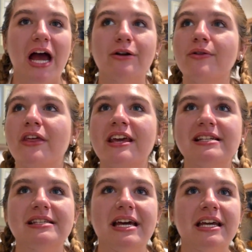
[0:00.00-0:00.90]
I don't think
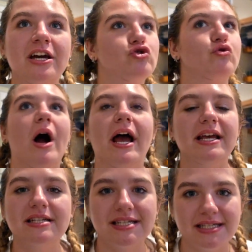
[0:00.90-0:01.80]
it's like
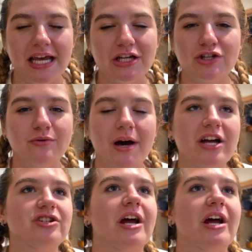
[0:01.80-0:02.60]
trying to say too much.